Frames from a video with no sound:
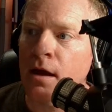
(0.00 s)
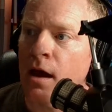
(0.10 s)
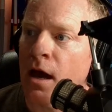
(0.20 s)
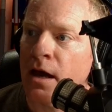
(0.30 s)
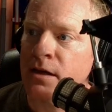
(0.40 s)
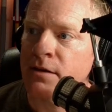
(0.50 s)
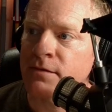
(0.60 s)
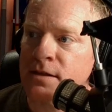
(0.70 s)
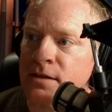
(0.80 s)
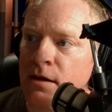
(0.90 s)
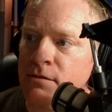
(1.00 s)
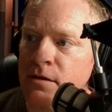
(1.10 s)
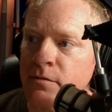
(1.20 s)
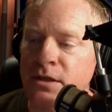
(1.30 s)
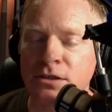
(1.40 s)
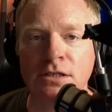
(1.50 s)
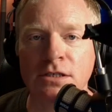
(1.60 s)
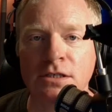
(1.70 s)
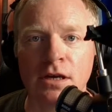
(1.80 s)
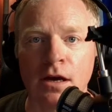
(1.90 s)
And if that sounds
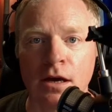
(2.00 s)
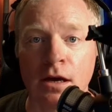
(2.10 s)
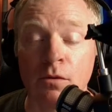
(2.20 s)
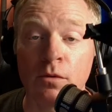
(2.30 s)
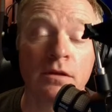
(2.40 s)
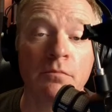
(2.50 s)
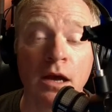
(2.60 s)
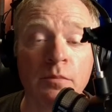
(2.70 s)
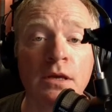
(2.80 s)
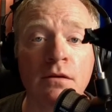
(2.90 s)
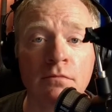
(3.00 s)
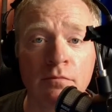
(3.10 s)
ambitious, well, it might be.